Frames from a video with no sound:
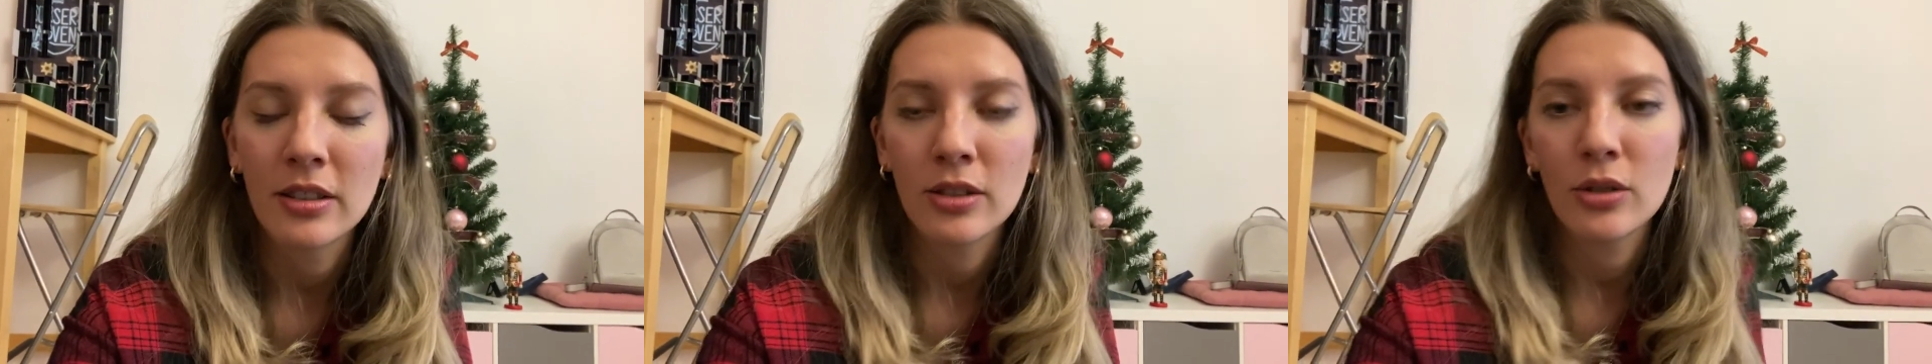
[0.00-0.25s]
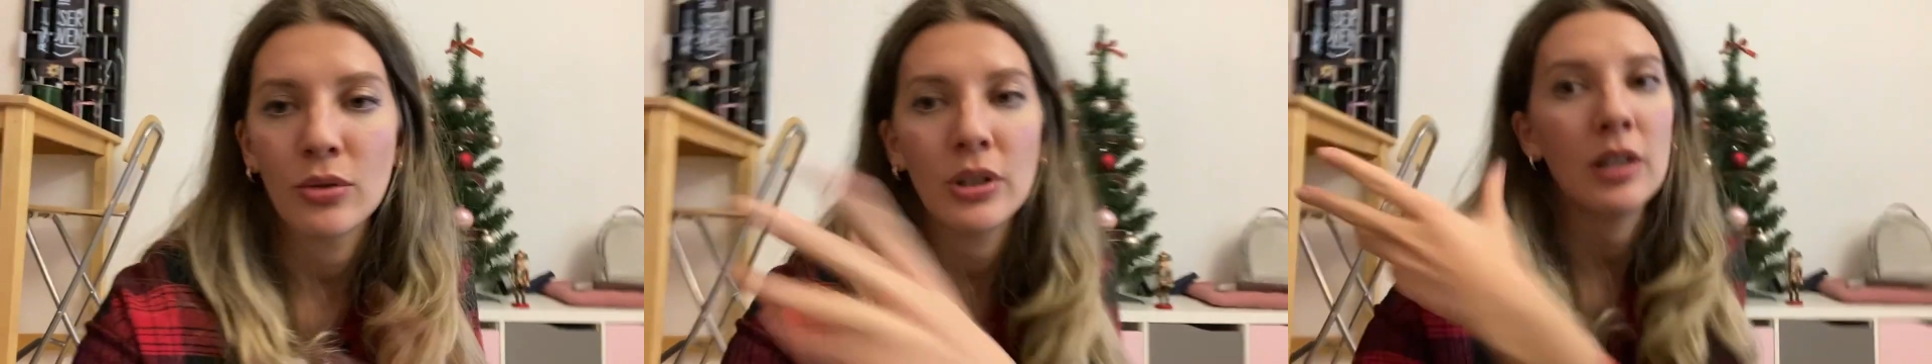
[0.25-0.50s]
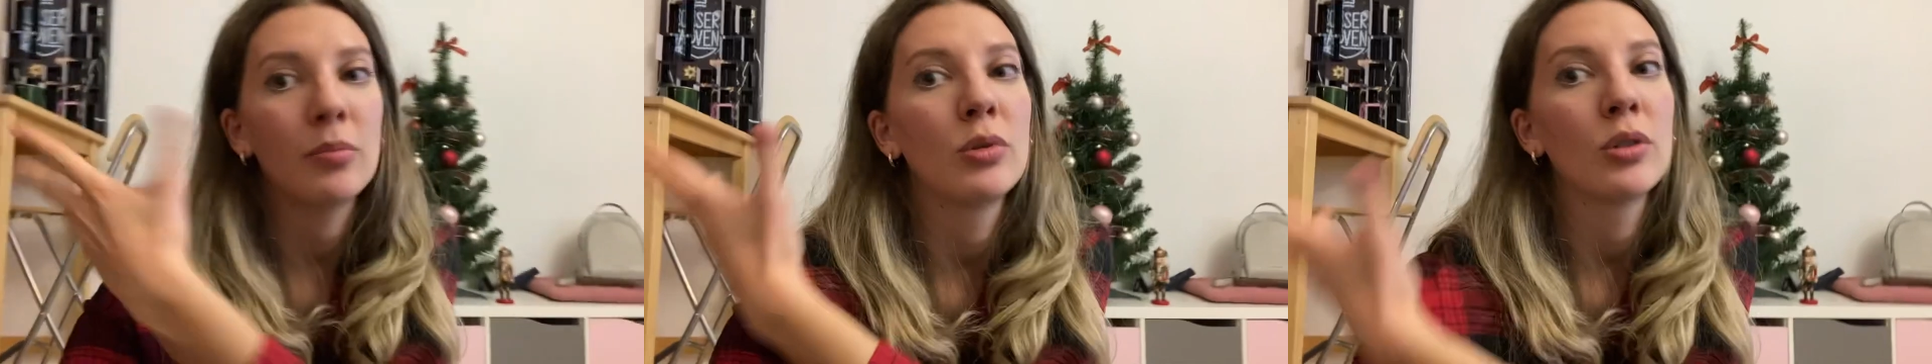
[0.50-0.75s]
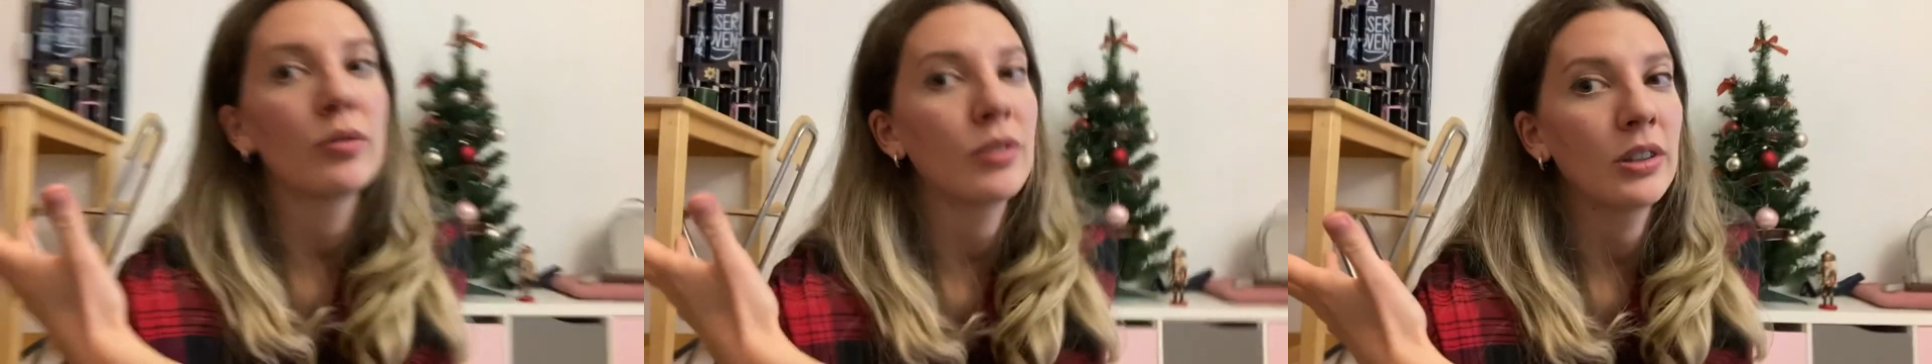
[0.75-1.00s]
It's really
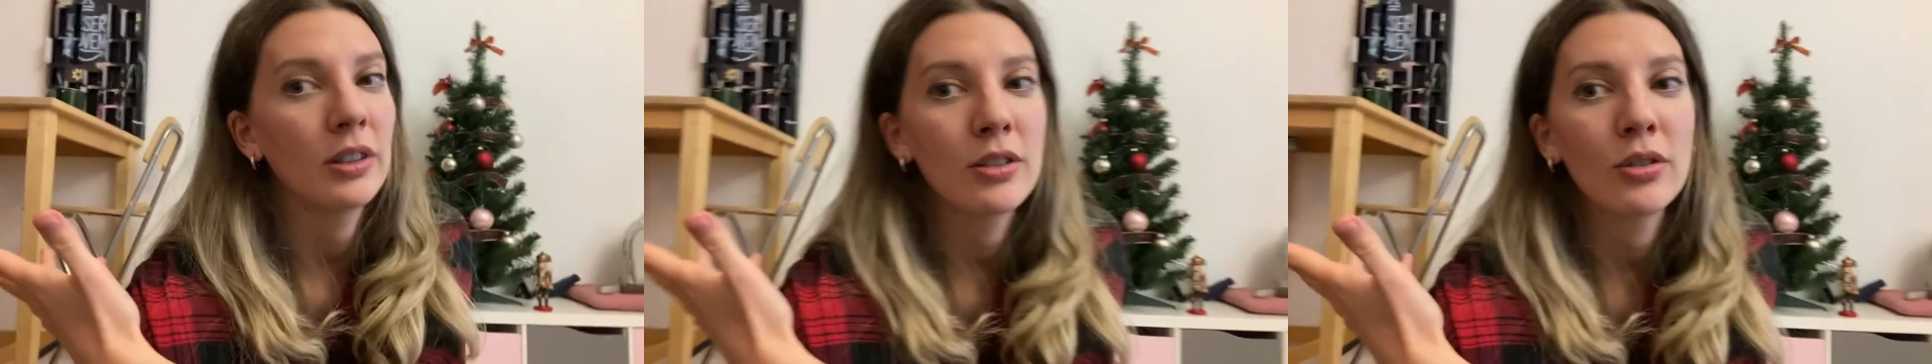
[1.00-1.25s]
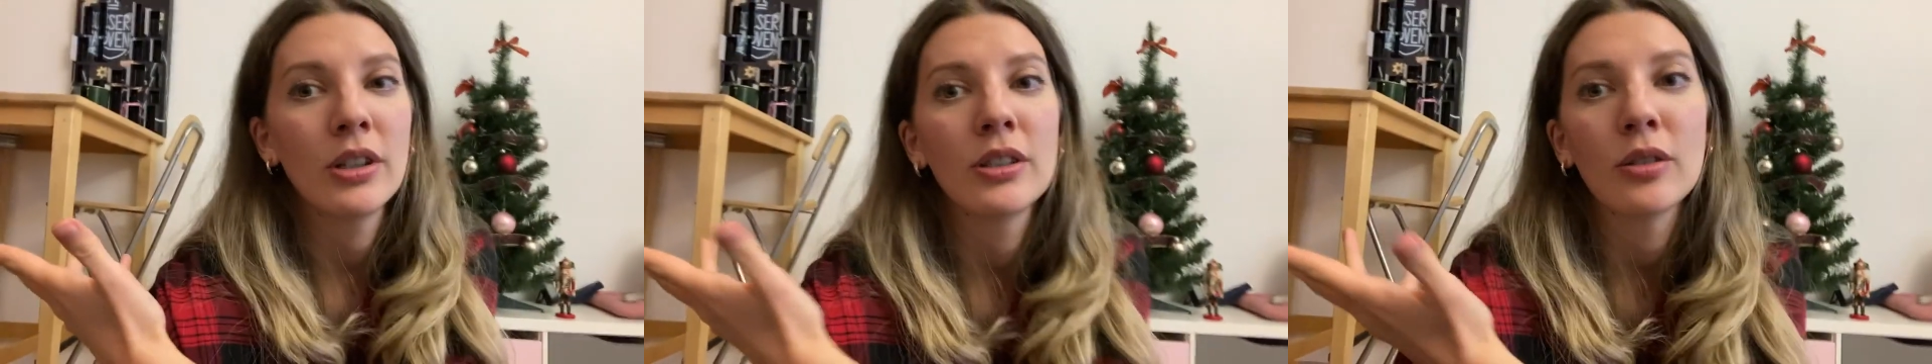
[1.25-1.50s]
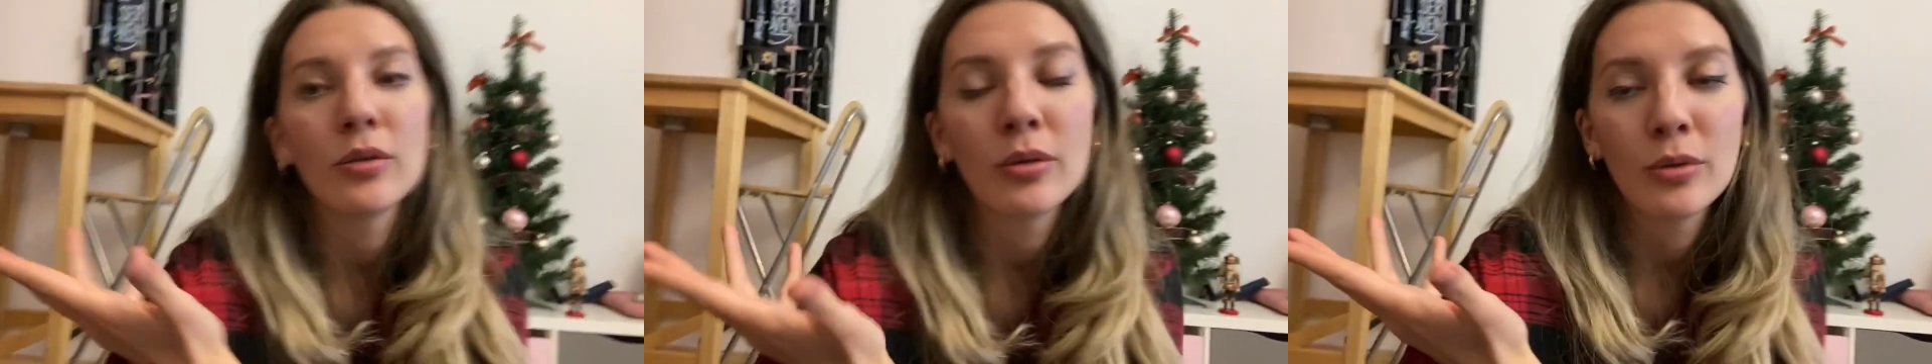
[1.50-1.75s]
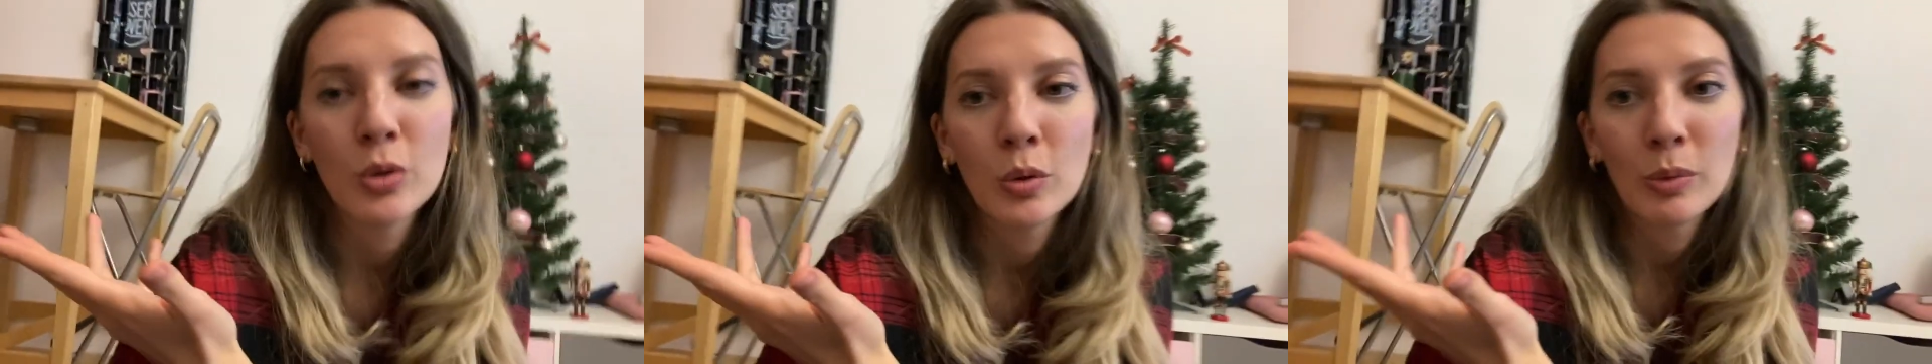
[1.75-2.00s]
beautiful, and it creates a
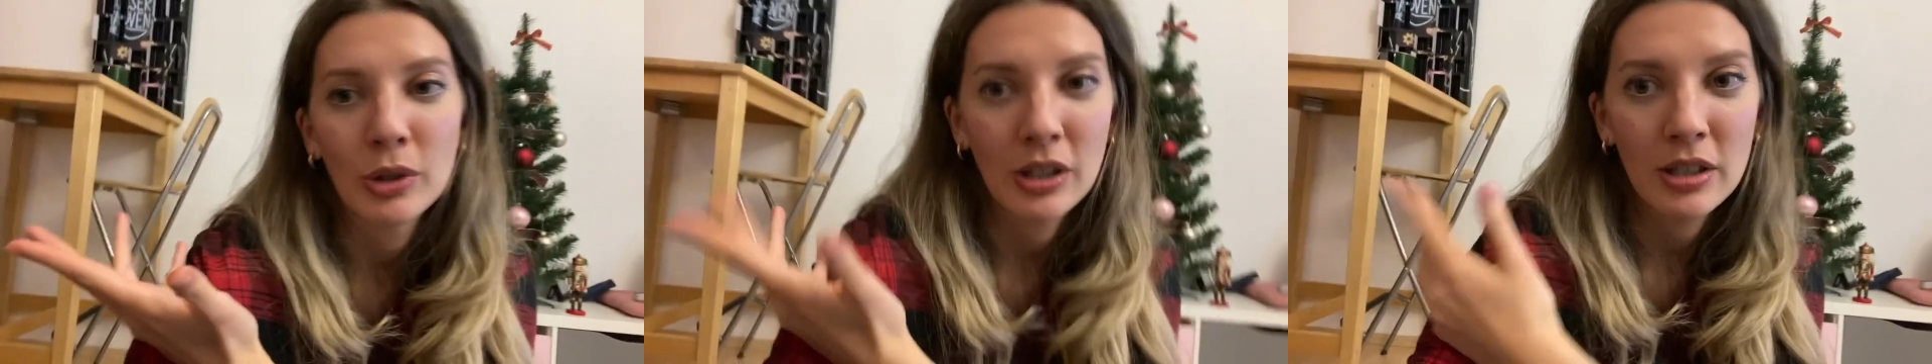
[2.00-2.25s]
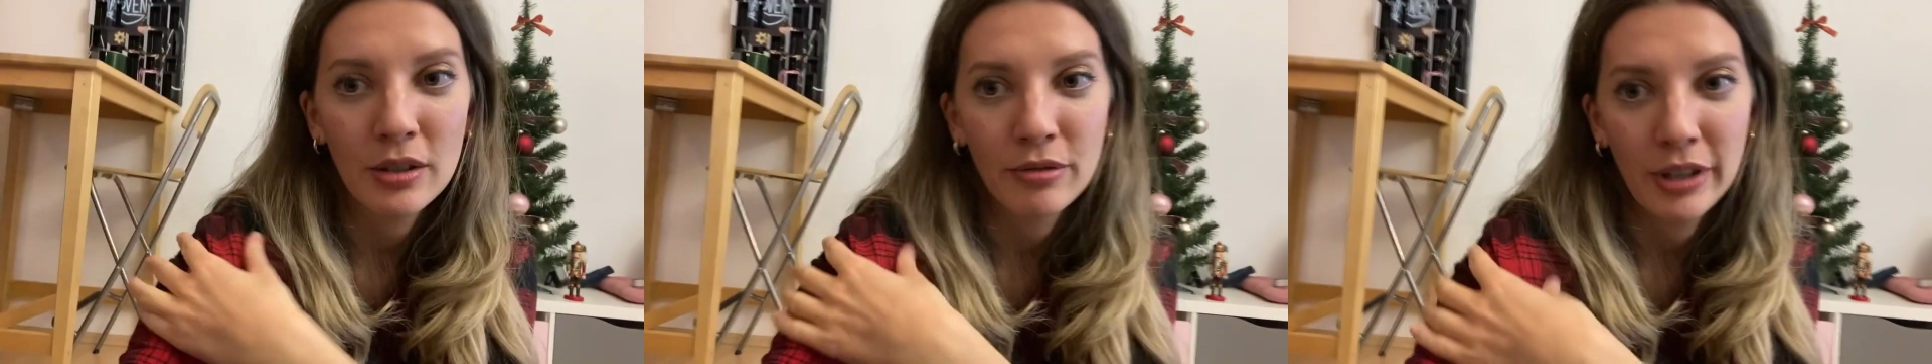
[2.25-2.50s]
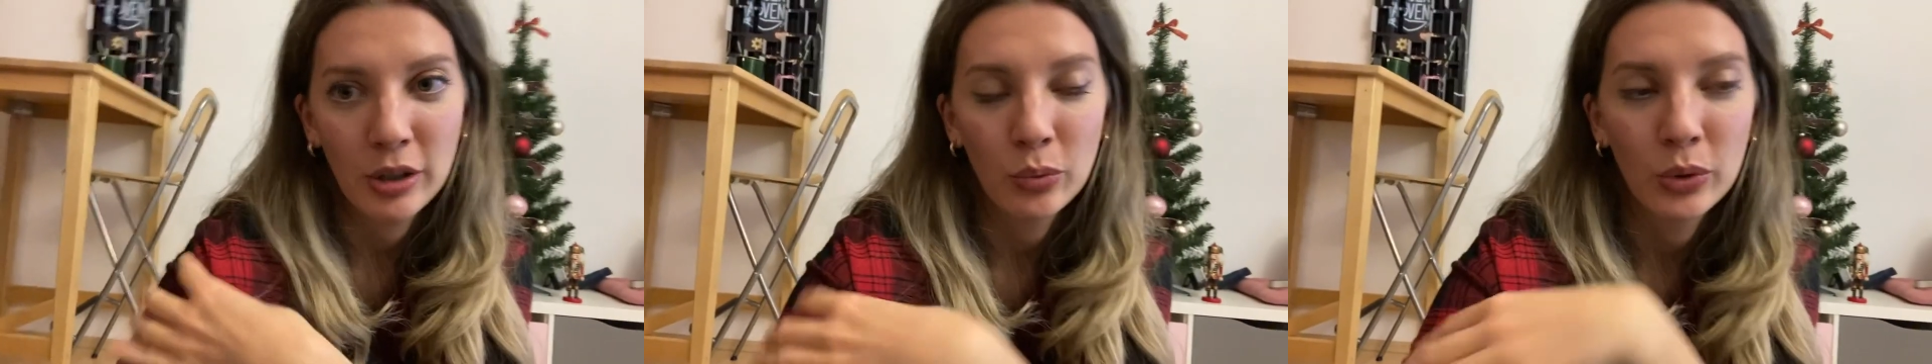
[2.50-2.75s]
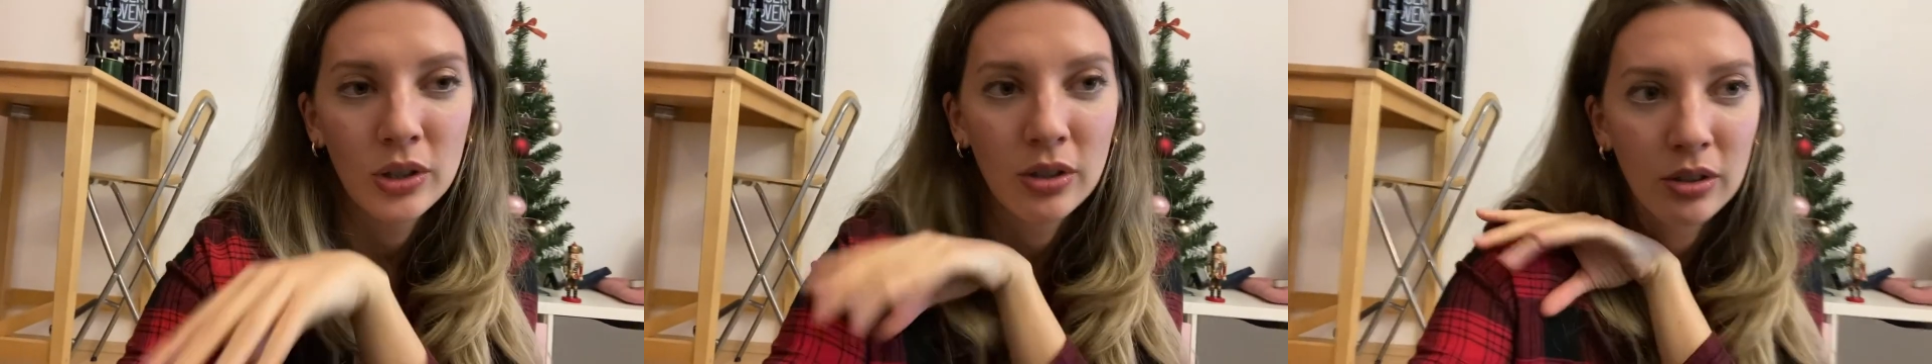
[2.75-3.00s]
super nice effect
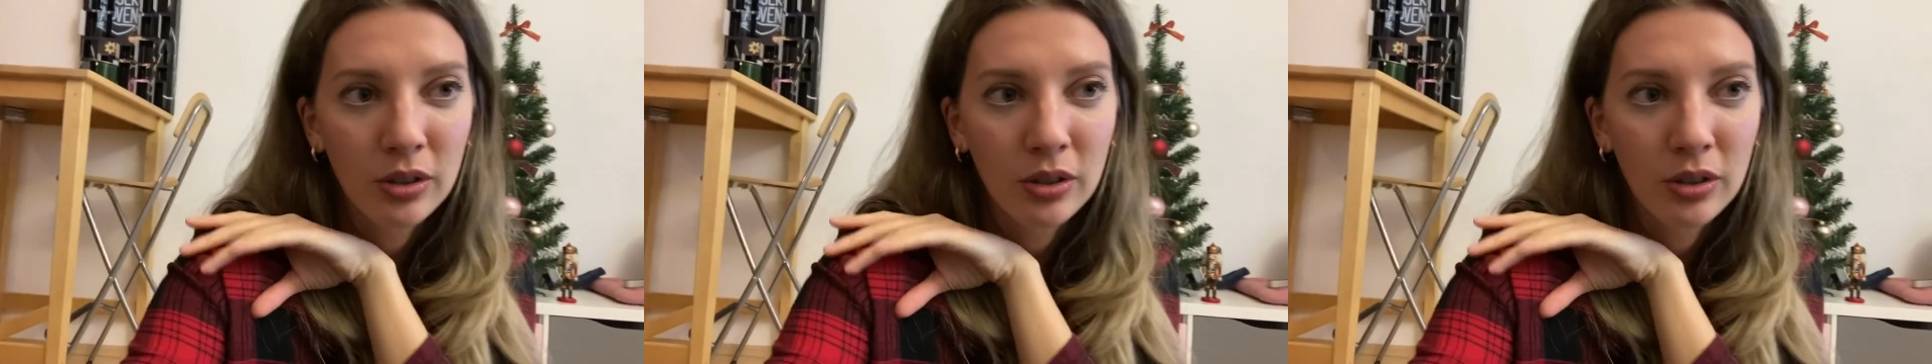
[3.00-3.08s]
with